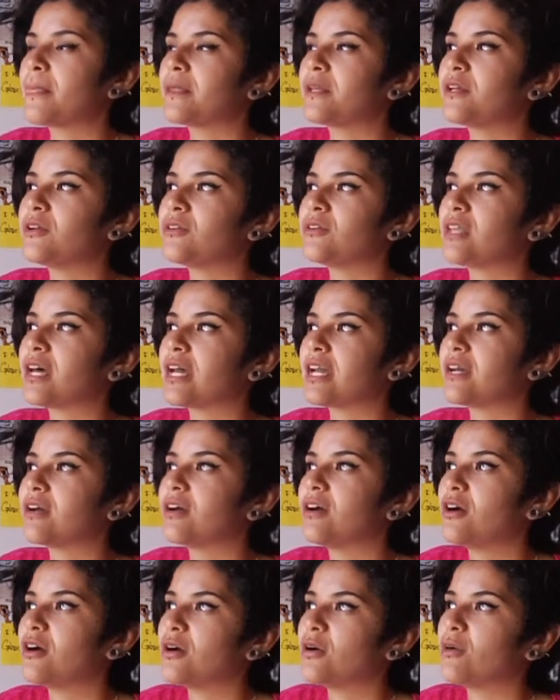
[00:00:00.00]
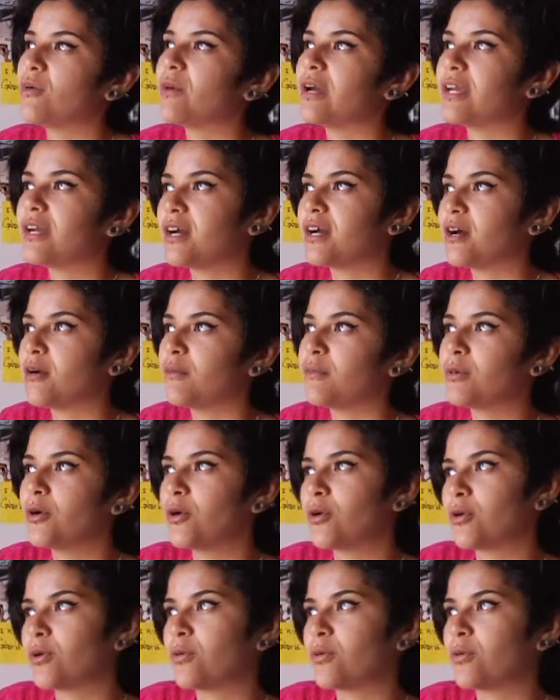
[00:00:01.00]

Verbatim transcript: you like wake up, go